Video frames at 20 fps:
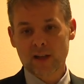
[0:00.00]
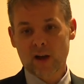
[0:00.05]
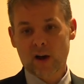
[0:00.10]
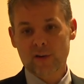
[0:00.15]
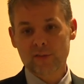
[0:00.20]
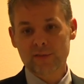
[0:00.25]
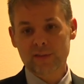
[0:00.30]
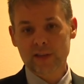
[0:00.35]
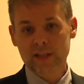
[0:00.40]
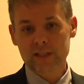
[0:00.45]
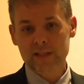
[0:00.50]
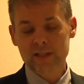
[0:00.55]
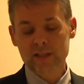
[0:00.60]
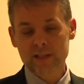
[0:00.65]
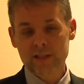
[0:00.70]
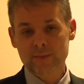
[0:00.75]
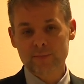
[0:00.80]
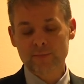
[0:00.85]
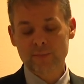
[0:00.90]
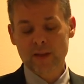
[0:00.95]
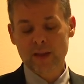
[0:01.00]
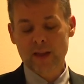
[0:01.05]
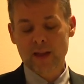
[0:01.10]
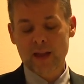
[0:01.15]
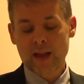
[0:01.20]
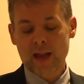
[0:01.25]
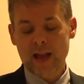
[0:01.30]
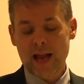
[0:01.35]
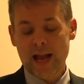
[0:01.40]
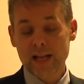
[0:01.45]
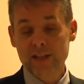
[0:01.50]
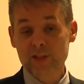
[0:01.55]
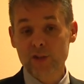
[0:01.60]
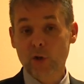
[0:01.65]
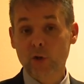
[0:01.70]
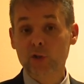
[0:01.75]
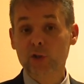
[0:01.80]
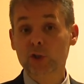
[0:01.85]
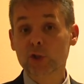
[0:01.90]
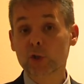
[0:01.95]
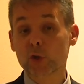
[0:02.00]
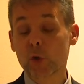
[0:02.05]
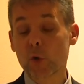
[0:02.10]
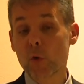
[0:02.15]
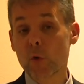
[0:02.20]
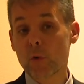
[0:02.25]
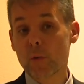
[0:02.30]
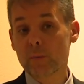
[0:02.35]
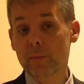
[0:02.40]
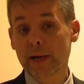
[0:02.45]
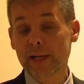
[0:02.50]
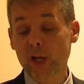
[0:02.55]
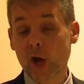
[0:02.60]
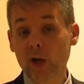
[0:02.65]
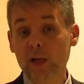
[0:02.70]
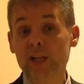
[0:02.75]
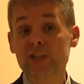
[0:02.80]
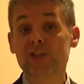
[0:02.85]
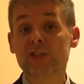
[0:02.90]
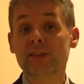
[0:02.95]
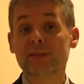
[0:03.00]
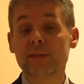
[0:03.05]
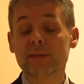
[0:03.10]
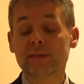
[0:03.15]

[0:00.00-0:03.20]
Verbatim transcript: of this. And so, to my knowledge,